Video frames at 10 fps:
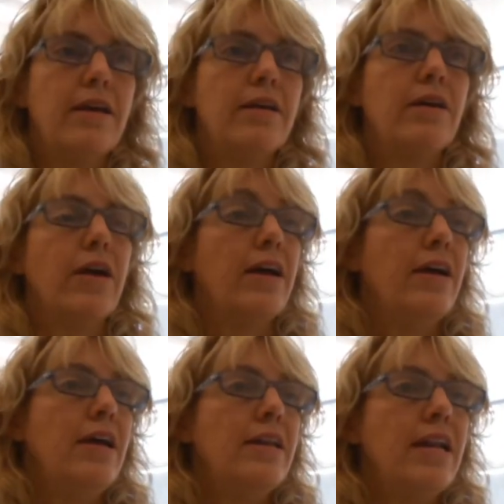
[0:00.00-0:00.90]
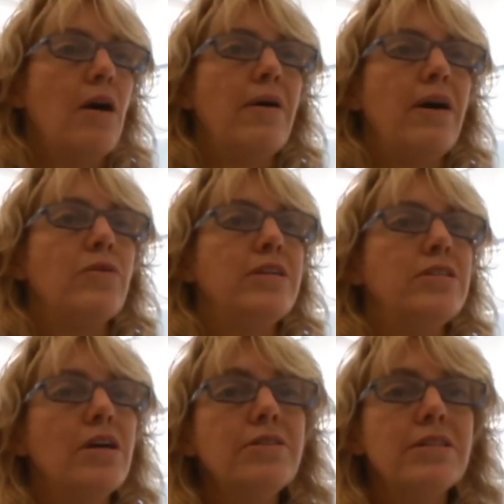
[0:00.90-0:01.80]
Okay, now my
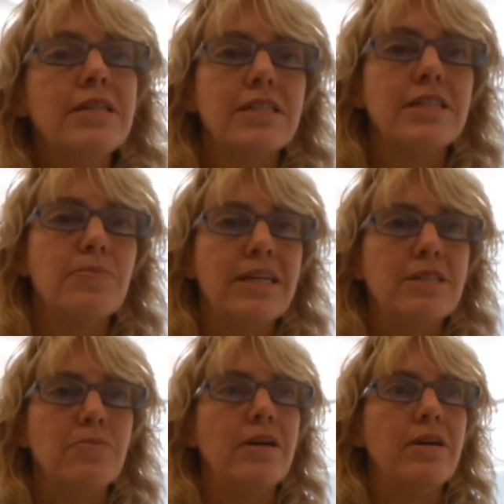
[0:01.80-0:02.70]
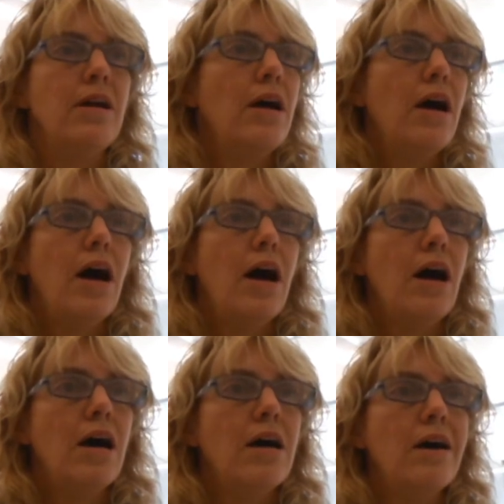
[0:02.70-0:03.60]
resultant displacement,
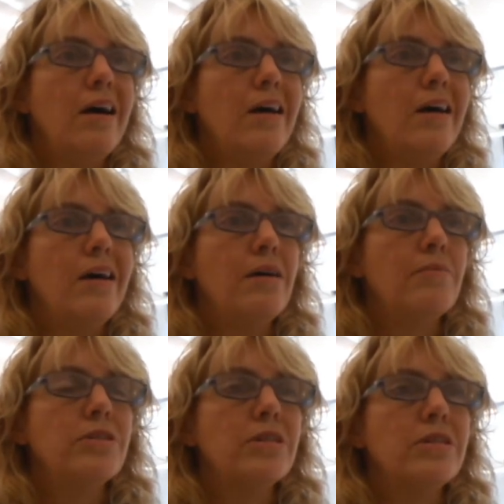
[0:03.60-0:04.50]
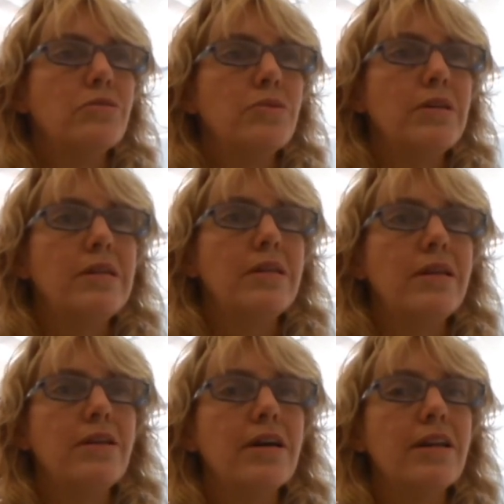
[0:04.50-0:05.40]
just really,
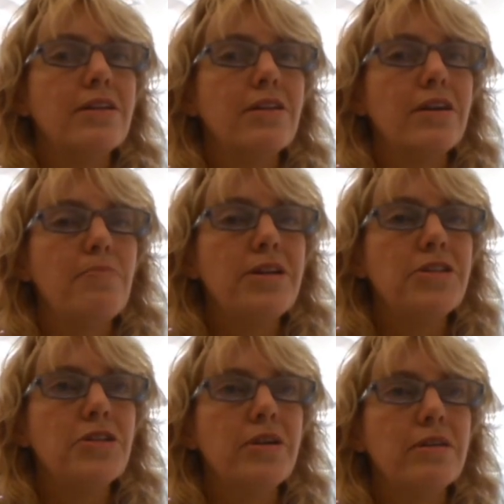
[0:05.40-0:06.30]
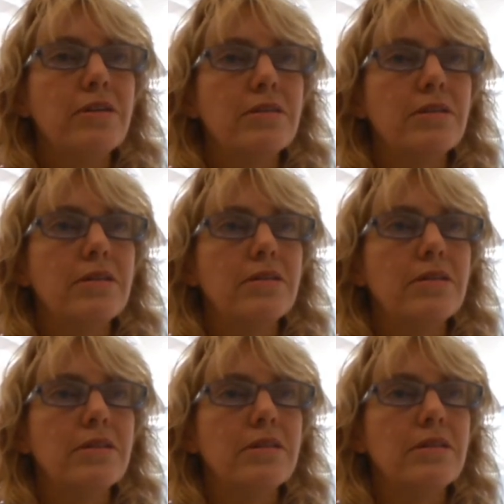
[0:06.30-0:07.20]
you got to kind of picture it,
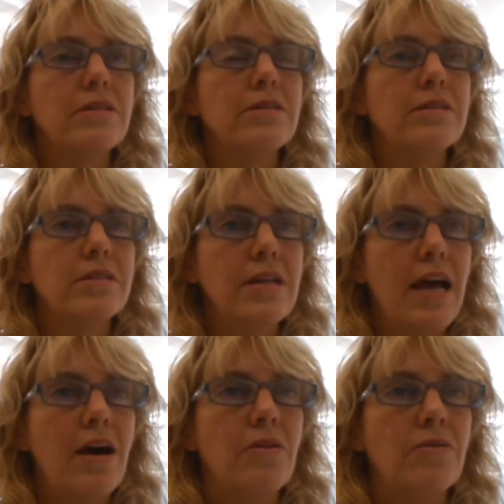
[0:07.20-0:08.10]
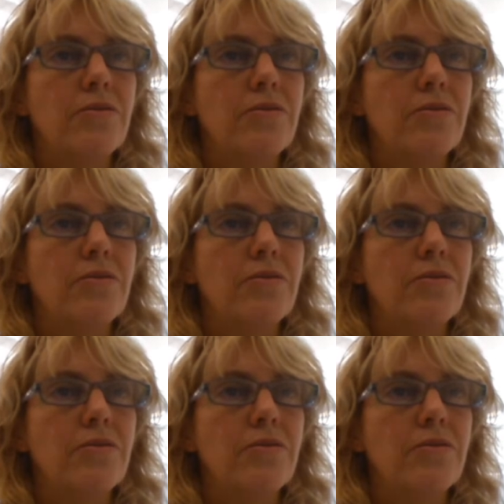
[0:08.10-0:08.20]
south,